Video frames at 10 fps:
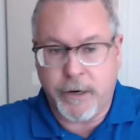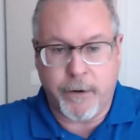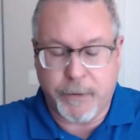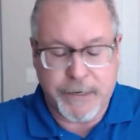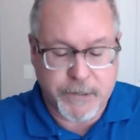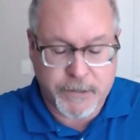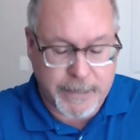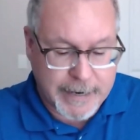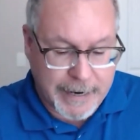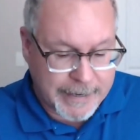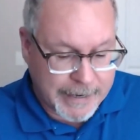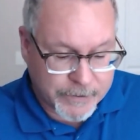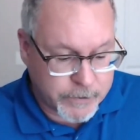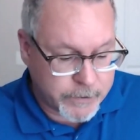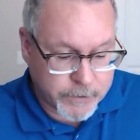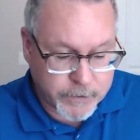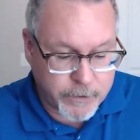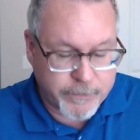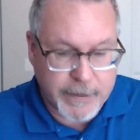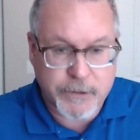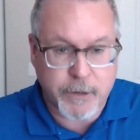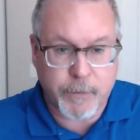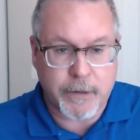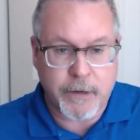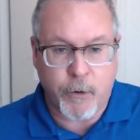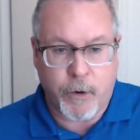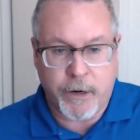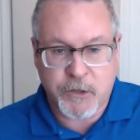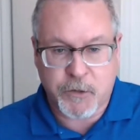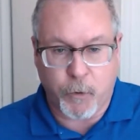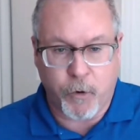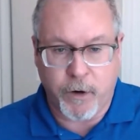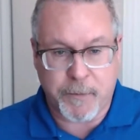at places like KaiNexus, if that's something that you want to explore,